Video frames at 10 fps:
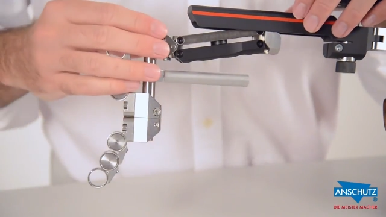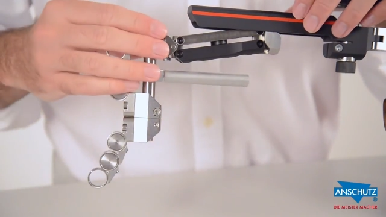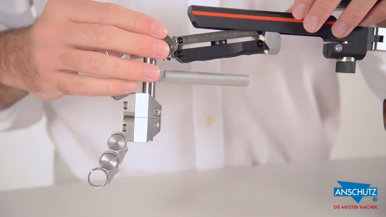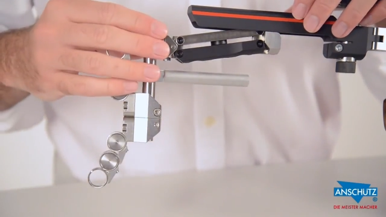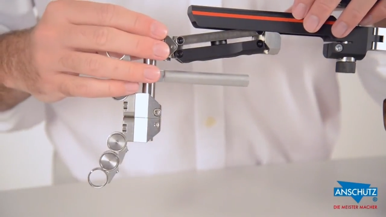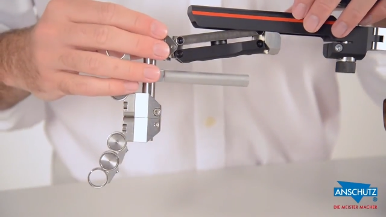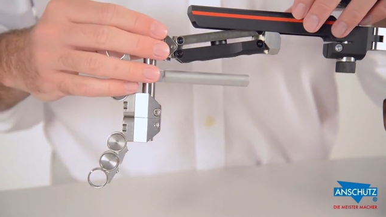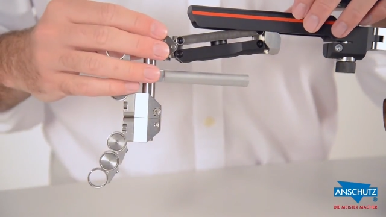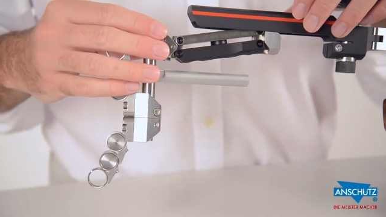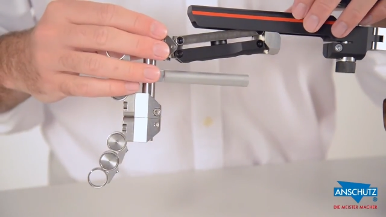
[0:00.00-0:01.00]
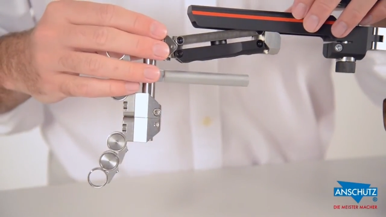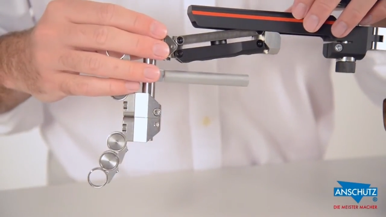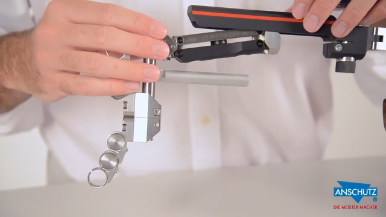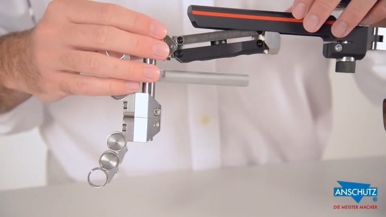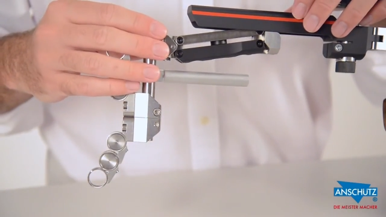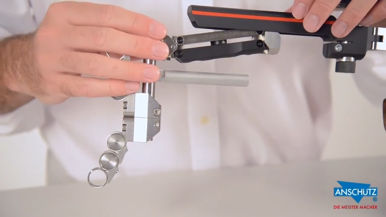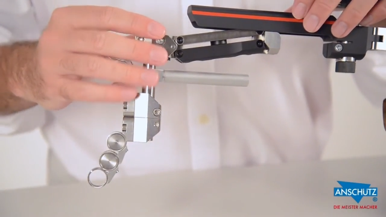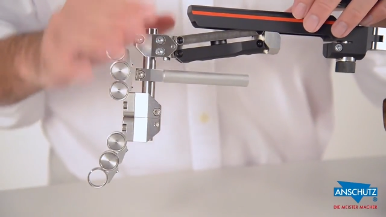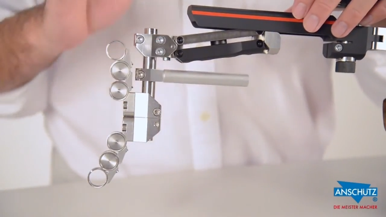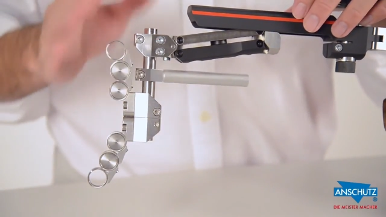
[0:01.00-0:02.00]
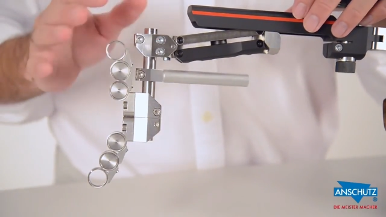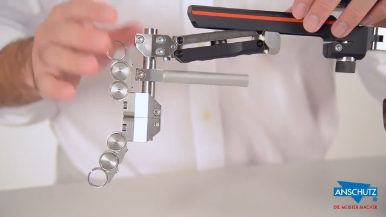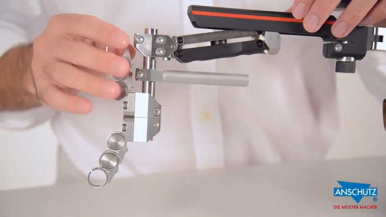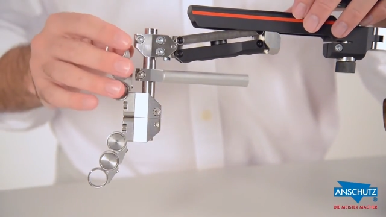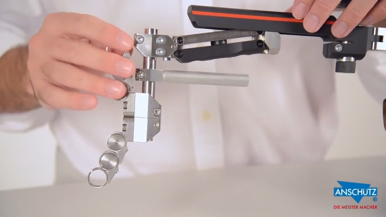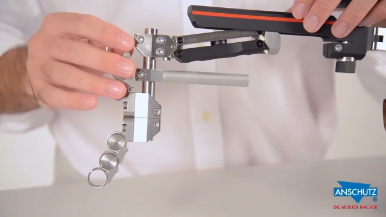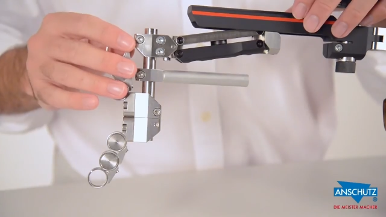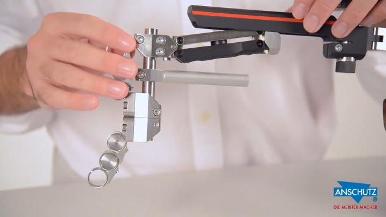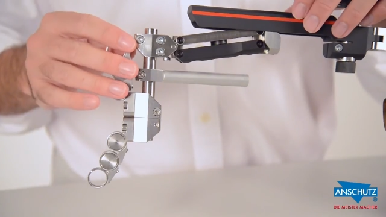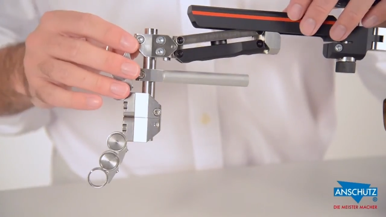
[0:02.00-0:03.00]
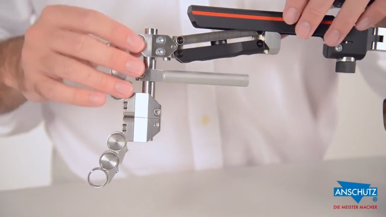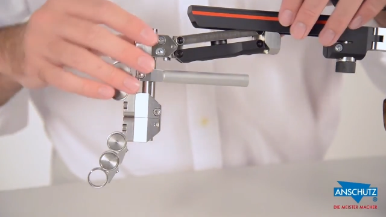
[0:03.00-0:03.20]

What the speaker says: No face is visible, so there are no lips to read.